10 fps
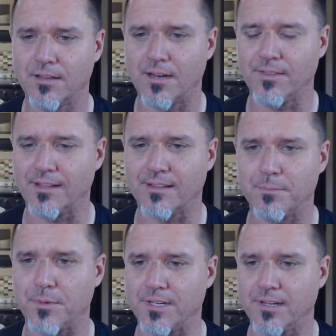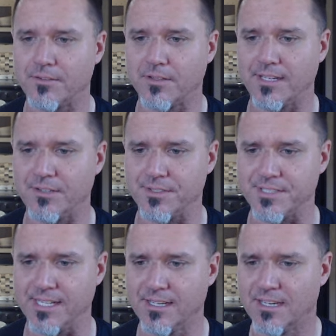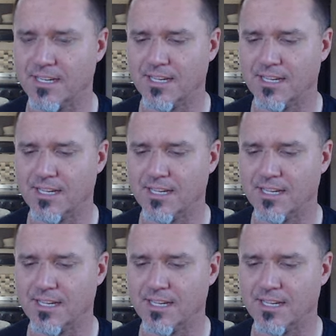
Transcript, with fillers: I don't think that's particularly interesting.